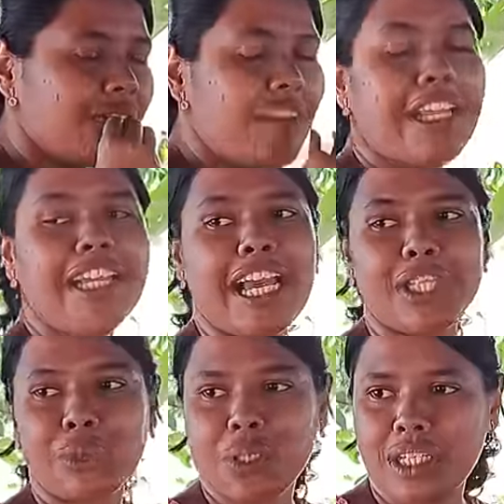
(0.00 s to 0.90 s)
very
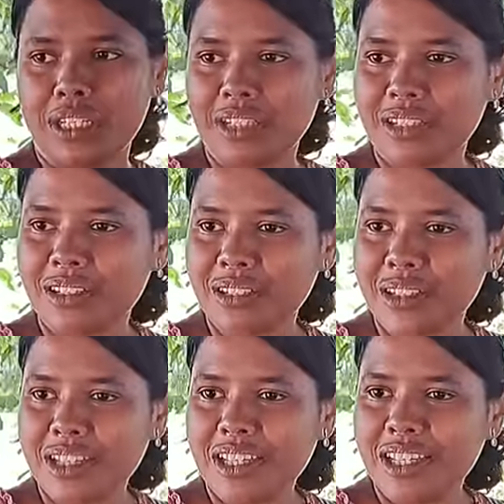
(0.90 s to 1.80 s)
casually
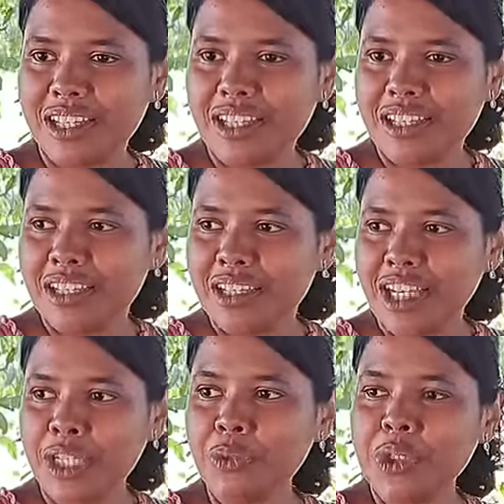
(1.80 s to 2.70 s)

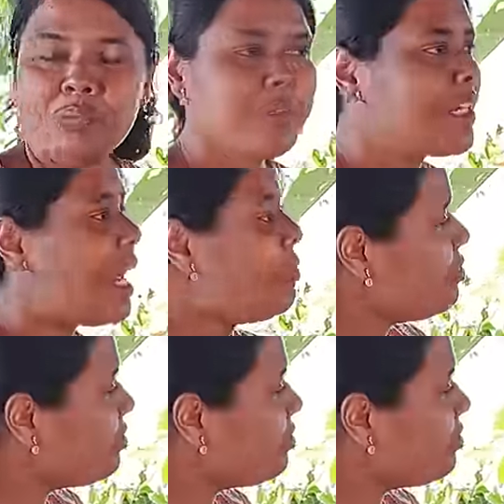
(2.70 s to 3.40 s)
it would come